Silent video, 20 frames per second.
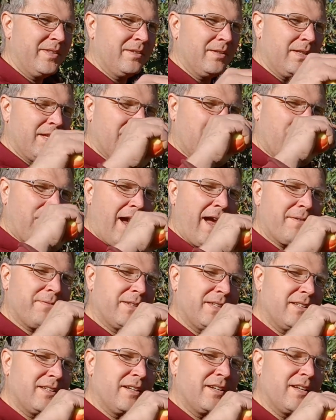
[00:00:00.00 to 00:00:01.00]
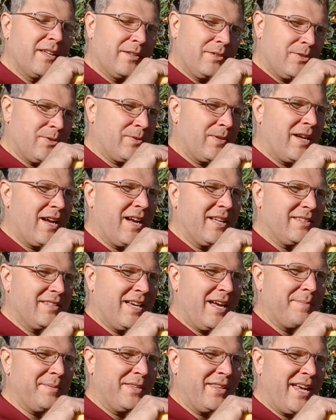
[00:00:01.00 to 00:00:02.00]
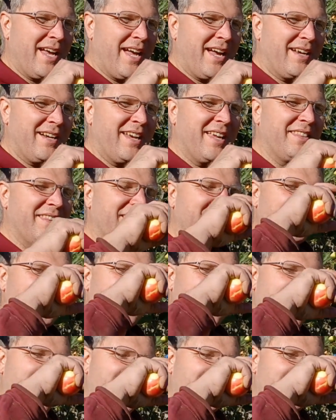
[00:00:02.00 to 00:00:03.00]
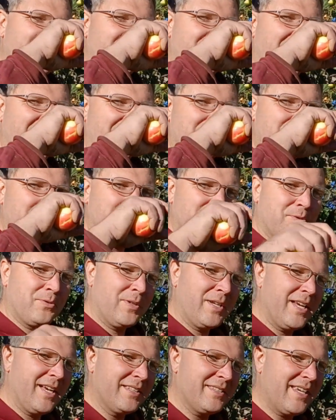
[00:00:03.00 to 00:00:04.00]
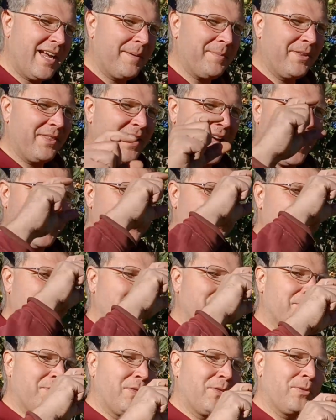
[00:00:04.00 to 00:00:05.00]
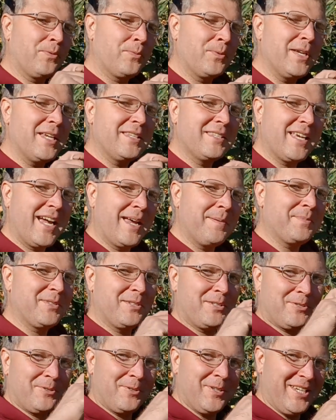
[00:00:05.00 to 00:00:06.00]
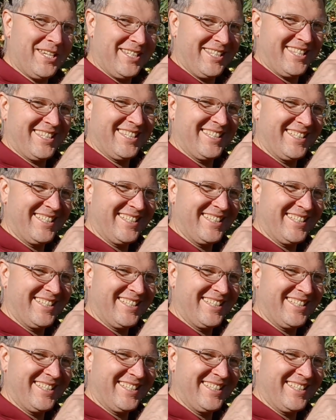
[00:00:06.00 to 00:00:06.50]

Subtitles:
then grafting another tree on top of that, and then your actual tree on top of that. So there were 3 types of trees.